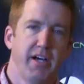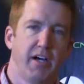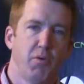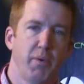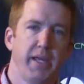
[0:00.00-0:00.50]

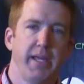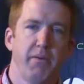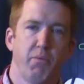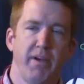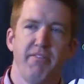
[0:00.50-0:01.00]
Uh,
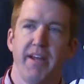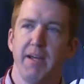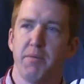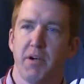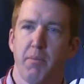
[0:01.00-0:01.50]
we
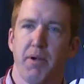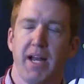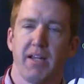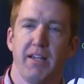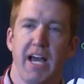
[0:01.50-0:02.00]
revamped our
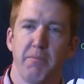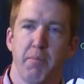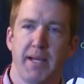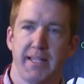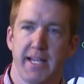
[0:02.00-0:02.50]
product line
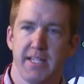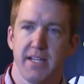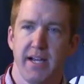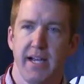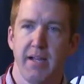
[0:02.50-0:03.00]
about that
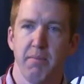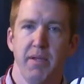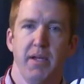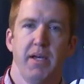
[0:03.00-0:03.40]
time.